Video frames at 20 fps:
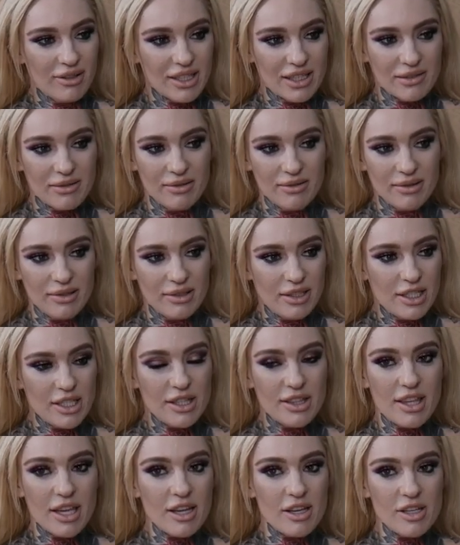Like,
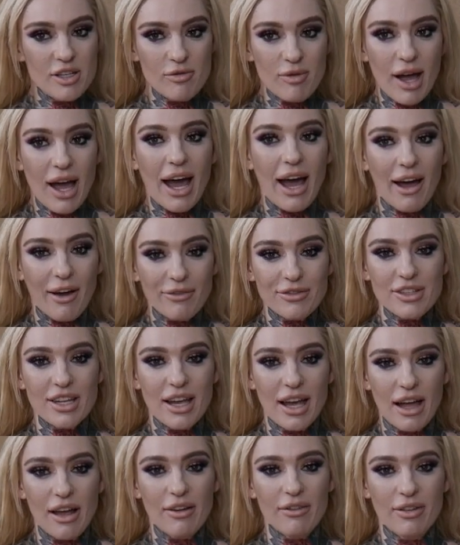you have to
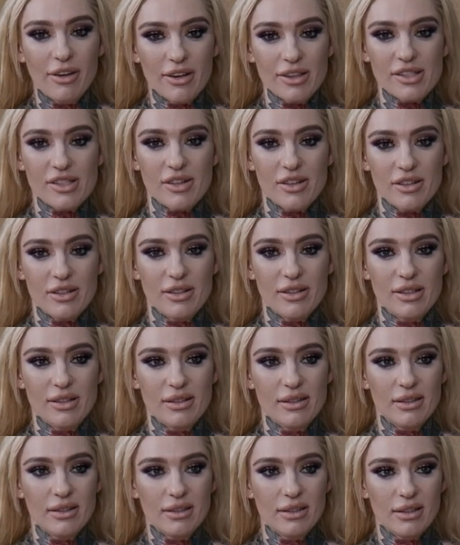have a certain